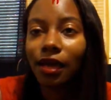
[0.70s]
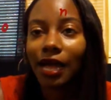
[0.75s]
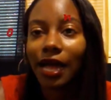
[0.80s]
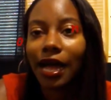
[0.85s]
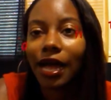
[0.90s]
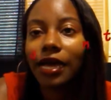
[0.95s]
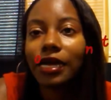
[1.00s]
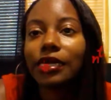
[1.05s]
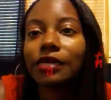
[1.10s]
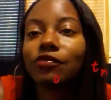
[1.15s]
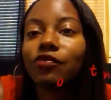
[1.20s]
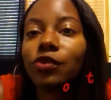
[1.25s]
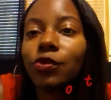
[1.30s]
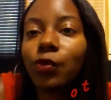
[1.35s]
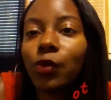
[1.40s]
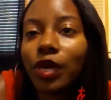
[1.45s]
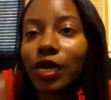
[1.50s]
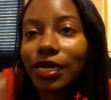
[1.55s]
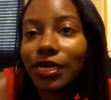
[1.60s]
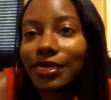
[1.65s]
Hi
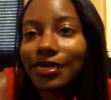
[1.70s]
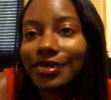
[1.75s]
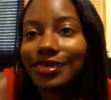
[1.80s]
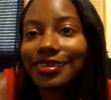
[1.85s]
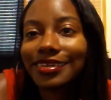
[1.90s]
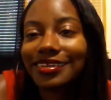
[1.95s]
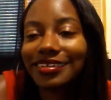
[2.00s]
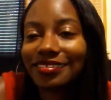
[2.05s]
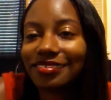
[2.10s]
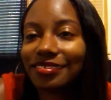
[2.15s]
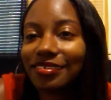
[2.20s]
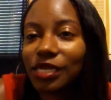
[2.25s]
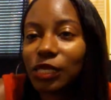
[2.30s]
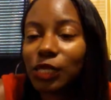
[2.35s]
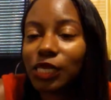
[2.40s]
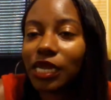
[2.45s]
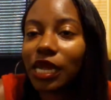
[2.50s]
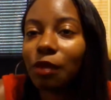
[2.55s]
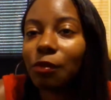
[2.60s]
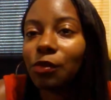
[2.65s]
everyone, this is
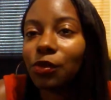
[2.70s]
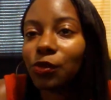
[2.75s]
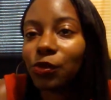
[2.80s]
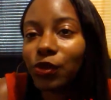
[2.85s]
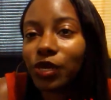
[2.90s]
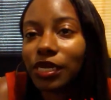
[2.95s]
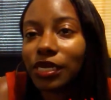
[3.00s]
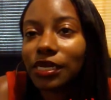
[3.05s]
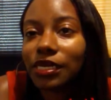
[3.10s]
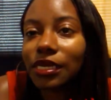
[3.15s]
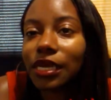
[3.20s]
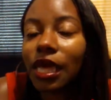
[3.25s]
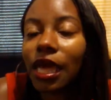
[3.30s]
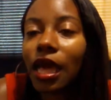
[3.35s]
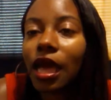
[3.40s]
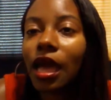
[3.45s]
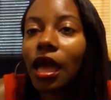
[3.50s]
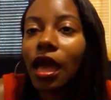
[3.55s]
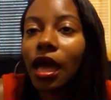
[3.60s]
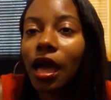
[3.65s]
Janae Marie.
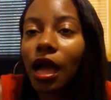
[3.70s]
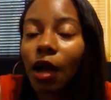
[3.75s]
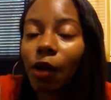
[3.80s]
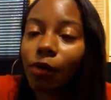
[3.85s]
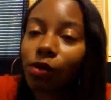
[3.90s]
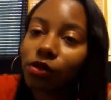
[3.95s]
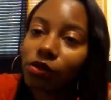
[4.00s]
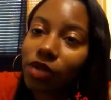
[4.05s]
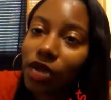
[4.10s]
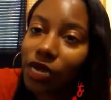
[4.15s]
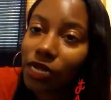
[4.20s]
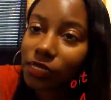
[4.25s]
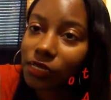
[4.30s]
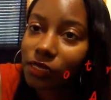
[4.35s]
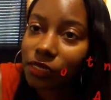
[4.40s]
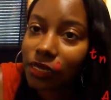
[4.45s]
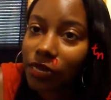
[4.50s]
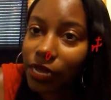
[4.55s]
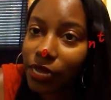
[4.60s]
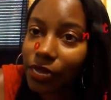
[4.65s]
How are you
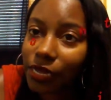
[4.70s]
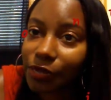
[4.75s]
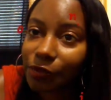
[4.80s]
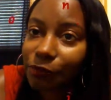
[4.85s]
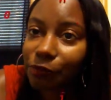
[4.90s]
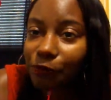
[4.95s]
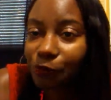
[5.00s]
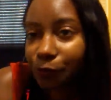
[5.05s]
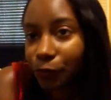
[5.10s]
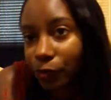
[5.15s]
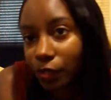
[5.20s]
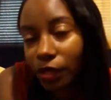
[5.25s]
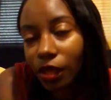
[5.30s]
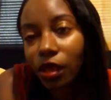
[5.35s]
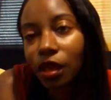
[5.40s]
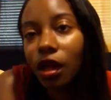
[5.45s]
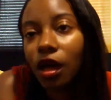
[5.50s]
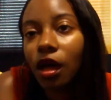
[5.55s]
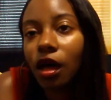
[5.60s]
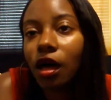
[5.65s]
guys today?
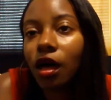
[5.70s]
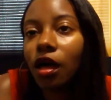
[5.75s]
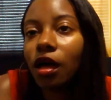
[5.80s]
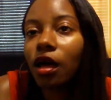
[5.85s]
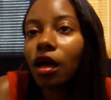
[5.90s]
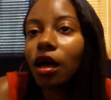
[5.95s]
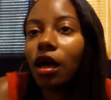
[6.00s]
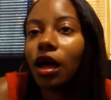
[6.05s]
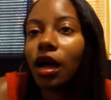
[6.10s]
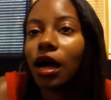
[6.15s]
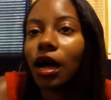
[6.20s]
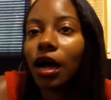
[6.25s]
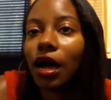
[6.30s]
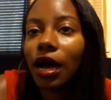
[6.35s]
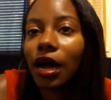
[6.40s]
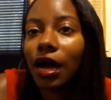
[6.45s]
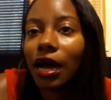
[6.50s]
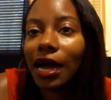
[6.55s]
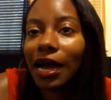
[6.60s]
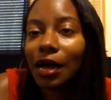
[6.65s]

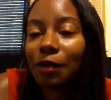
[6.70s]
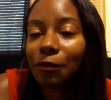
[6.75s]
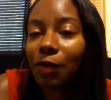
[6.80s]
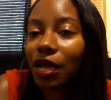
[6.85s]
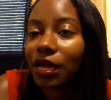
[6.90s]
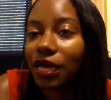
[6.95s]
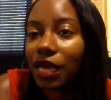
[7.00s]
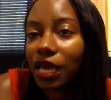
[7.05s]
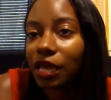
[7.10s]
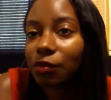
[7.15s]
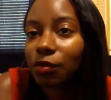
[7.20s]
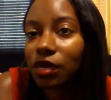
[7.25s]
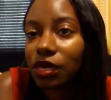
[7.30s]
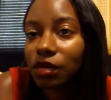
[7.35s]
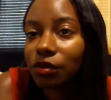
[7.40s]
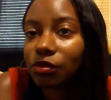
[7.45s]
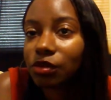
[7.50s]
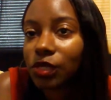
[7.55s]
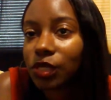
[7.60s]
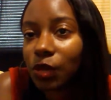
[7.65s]
I came
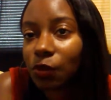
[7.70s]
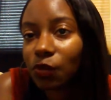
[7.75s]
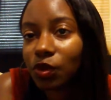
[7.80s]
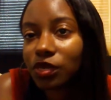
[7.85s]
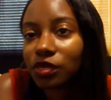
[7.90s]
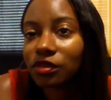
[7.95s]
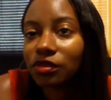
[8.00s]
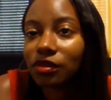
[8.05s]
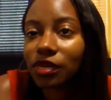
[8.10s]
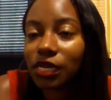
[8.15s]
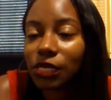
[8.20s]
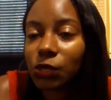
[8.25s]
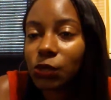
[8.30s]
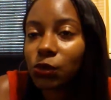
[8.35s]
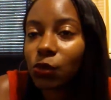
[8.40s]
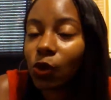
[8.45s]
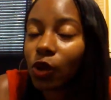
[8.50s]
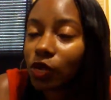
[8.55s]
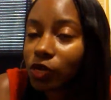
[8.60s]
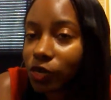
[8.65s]
here because I wanted to let
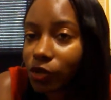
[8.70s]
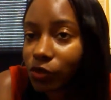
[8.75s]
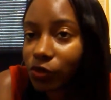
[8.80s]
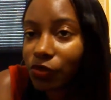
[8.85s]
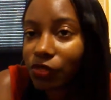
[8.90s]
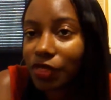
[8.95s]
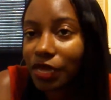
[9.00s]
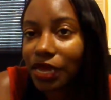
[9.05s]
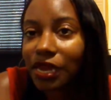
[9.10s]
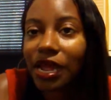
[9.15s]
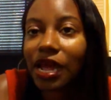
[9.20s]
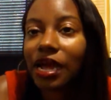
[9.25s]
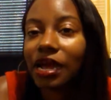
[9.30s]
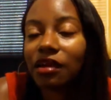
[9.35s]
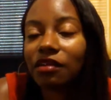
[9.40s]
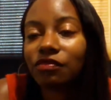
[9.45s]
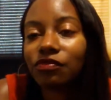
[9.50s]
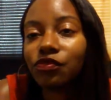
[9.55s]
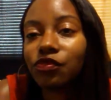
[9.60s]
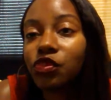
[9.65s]
you all know that I
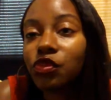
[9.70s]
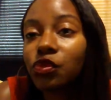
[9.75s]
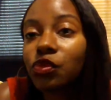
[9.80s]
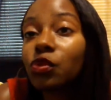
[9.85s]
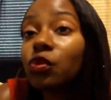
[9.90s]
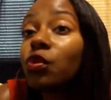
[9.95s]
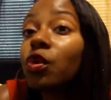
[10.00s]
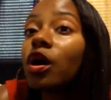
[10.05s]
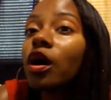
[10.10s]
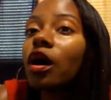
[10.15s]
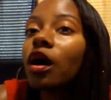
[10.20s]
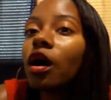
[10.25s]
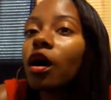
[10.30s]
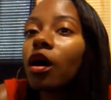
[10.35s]
have two